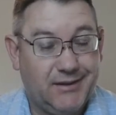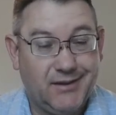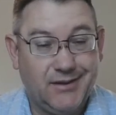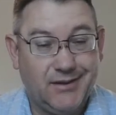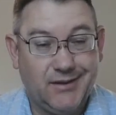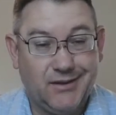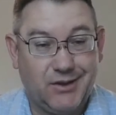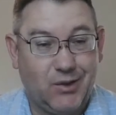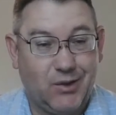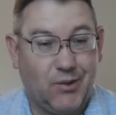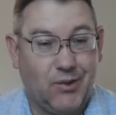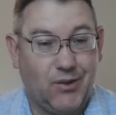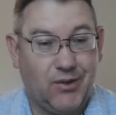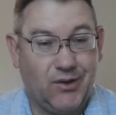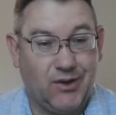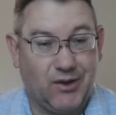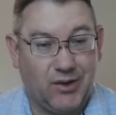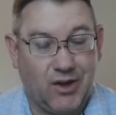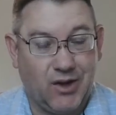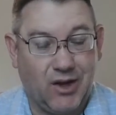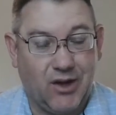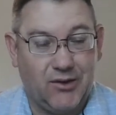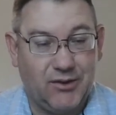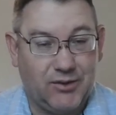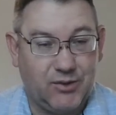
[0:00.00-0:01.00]
go
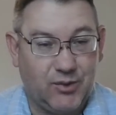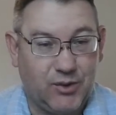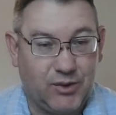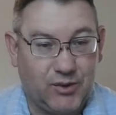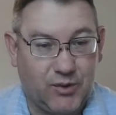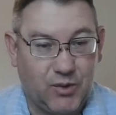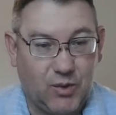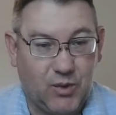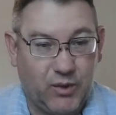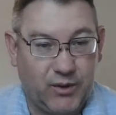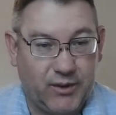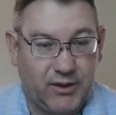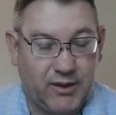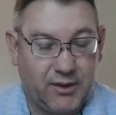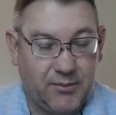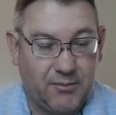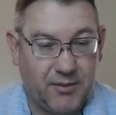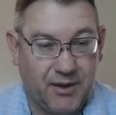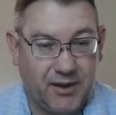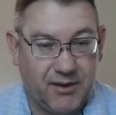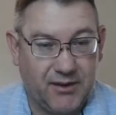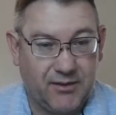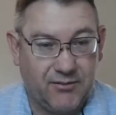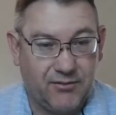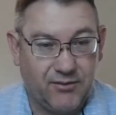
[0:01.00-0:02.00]
and do a quick
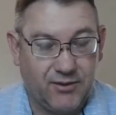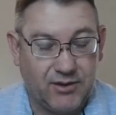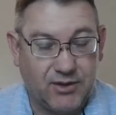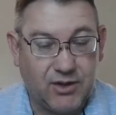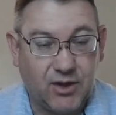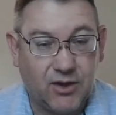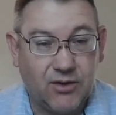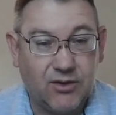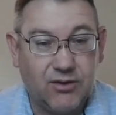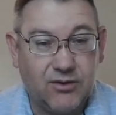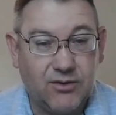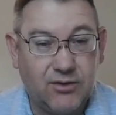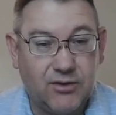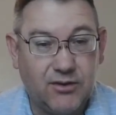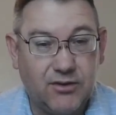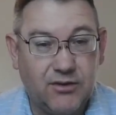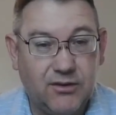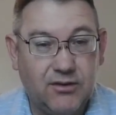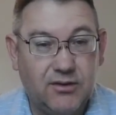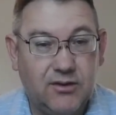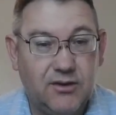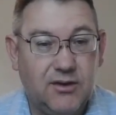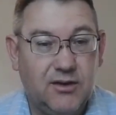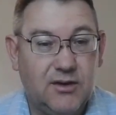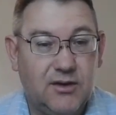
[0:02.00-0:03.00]
amended return,
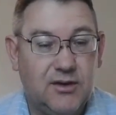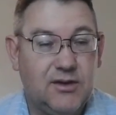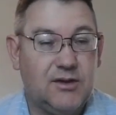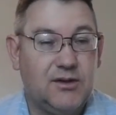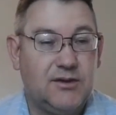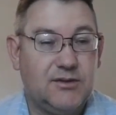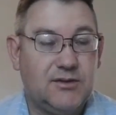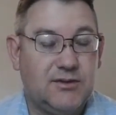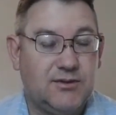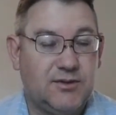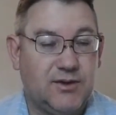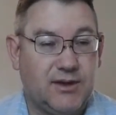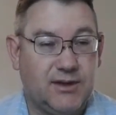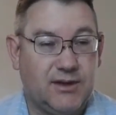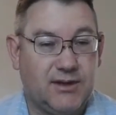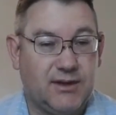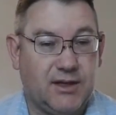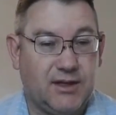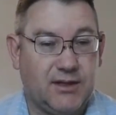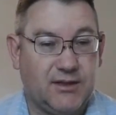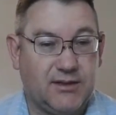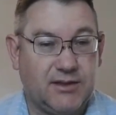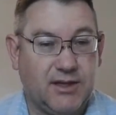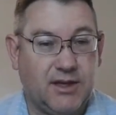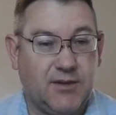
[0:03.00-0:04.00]
straighten
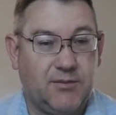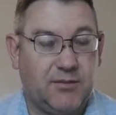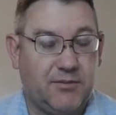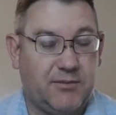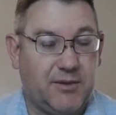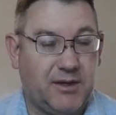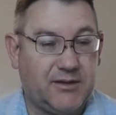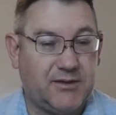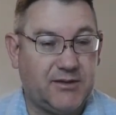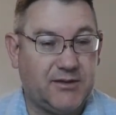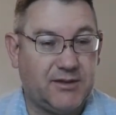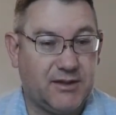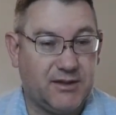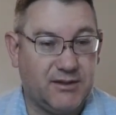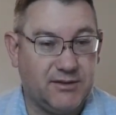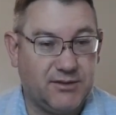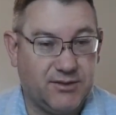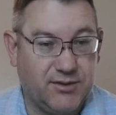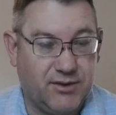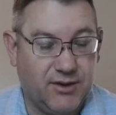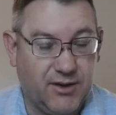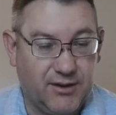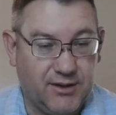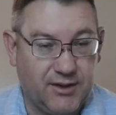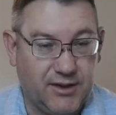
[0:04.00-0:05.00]
things up. It makes it
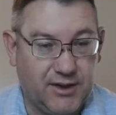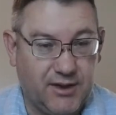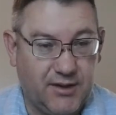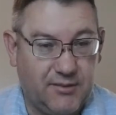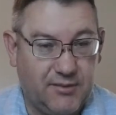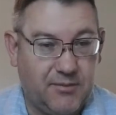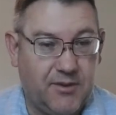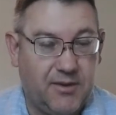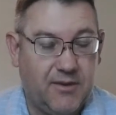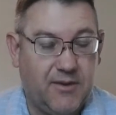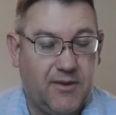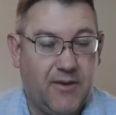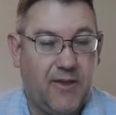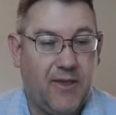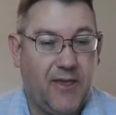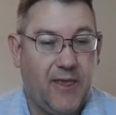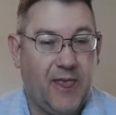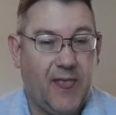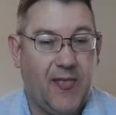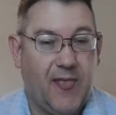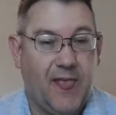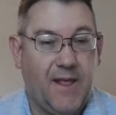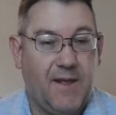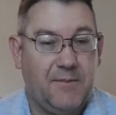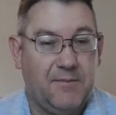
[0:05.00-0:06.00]
easier on them.
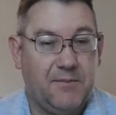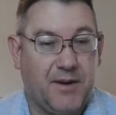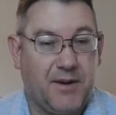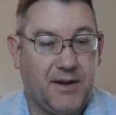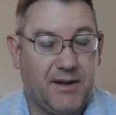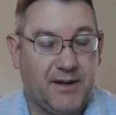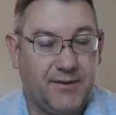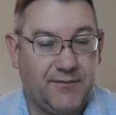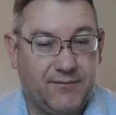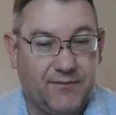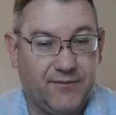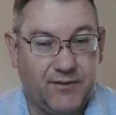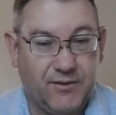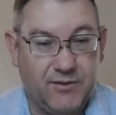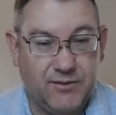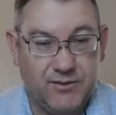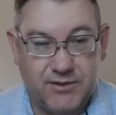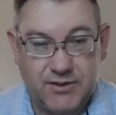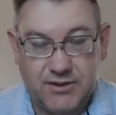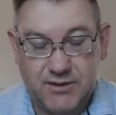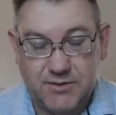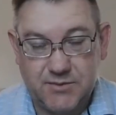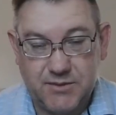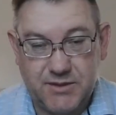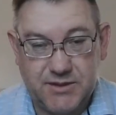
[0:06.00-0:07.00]
But if you're
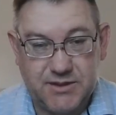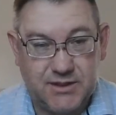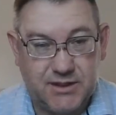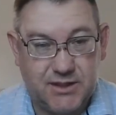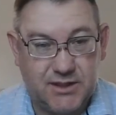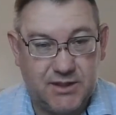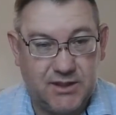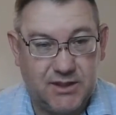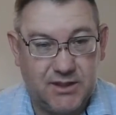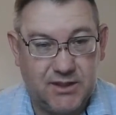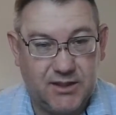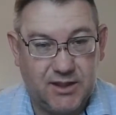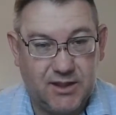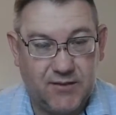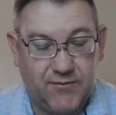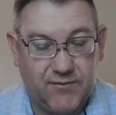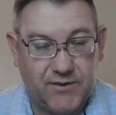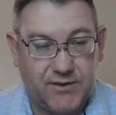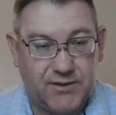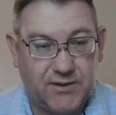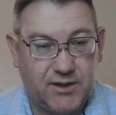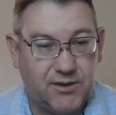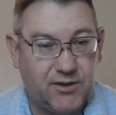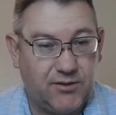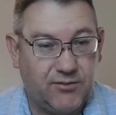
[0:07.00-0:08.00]
just missing, if
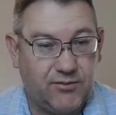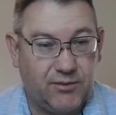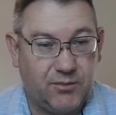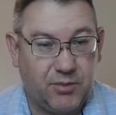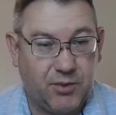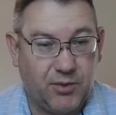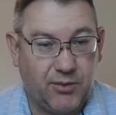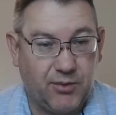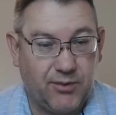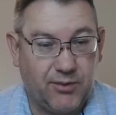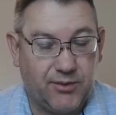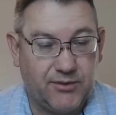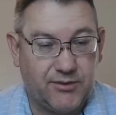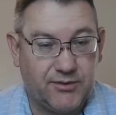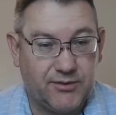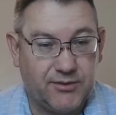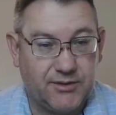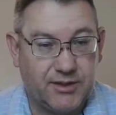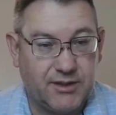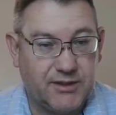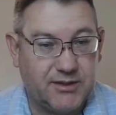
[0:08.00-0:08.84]
it's under reporters,